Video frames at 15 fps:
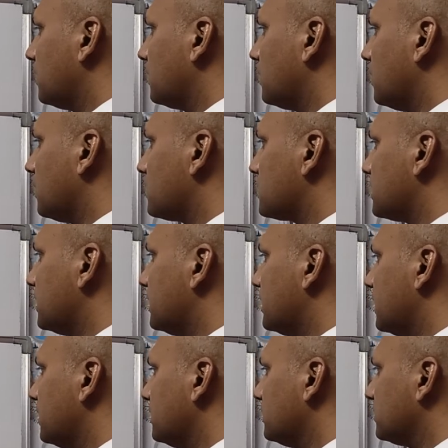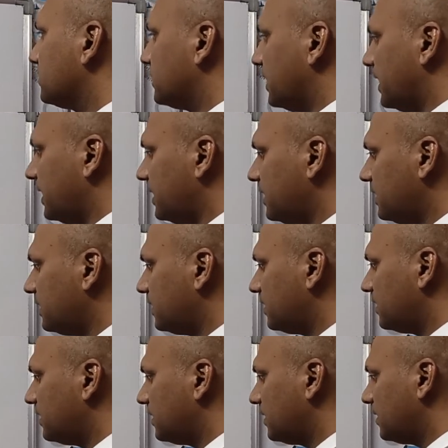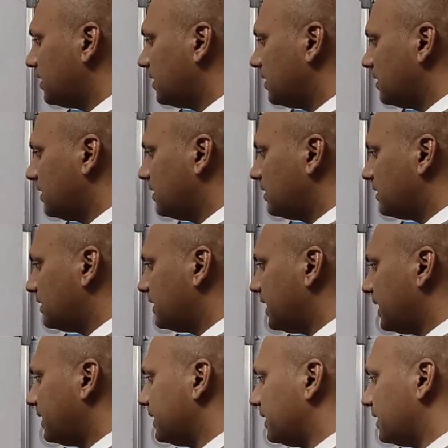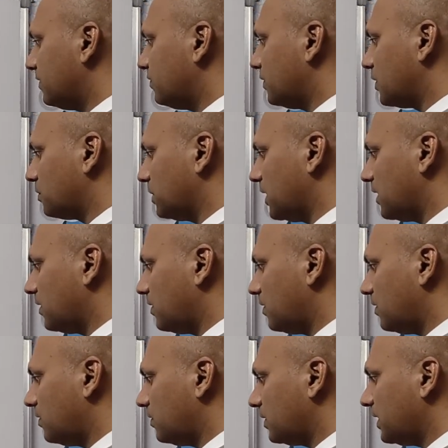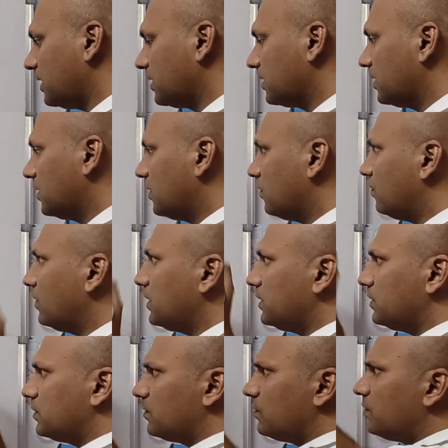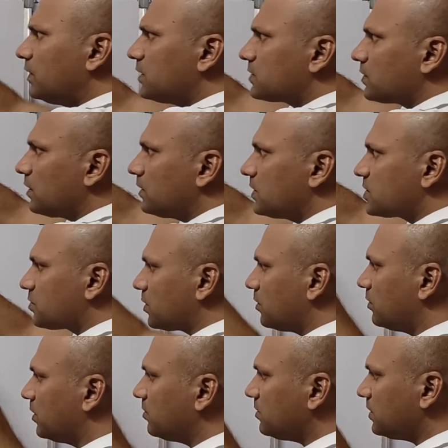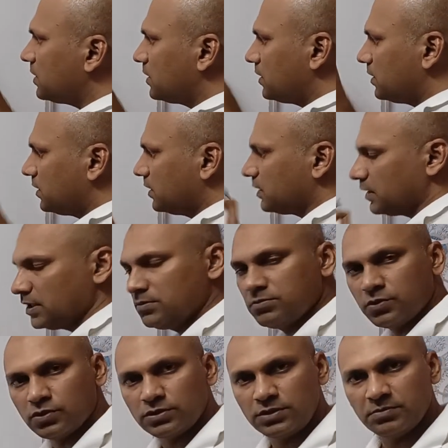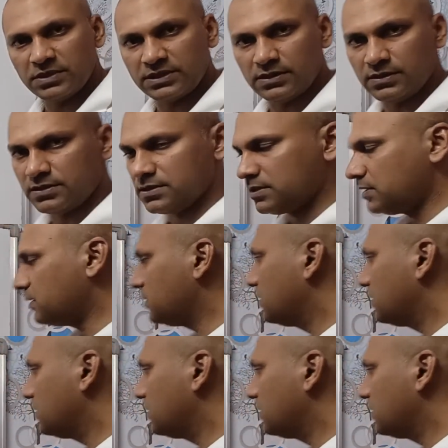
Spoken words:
Cos theta and tan theta formula. Okay, well, we will solve this problem in both the methods.